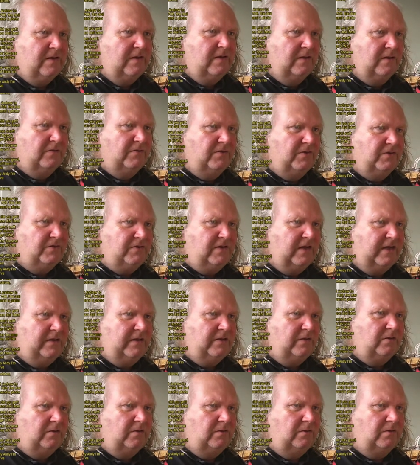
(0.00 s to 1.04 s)
The
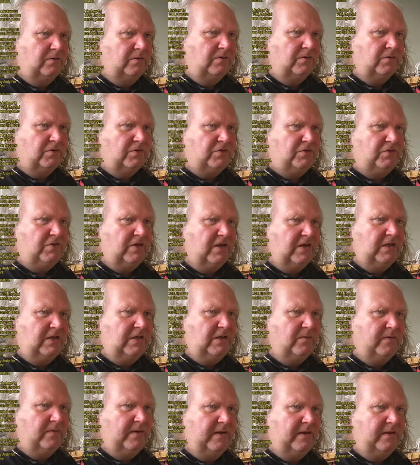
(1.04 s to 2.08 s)
dial looks
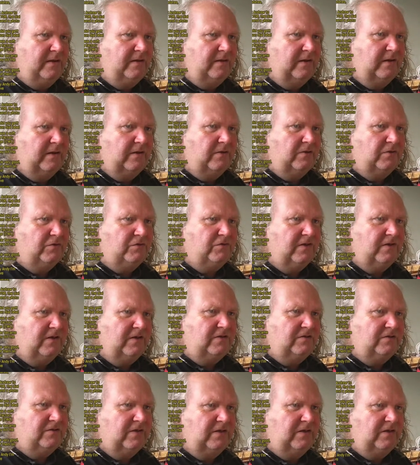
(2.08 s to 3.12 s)
genuine. I'll try to
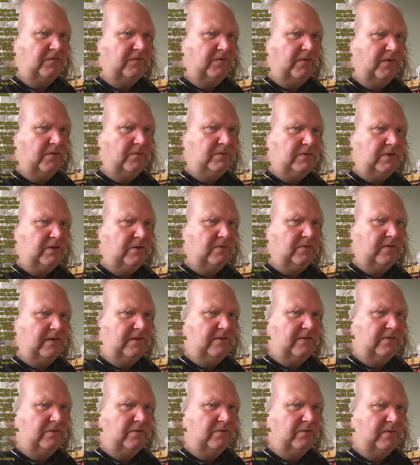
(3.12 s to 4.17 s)
send a photo in
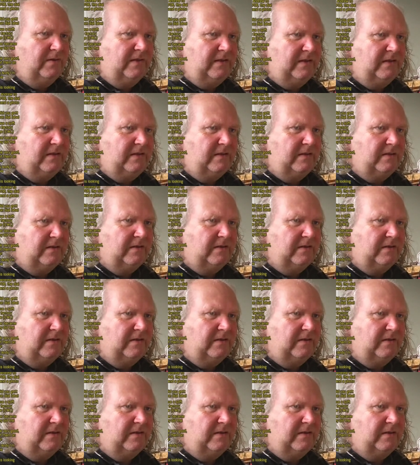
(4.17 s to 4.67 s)
the week."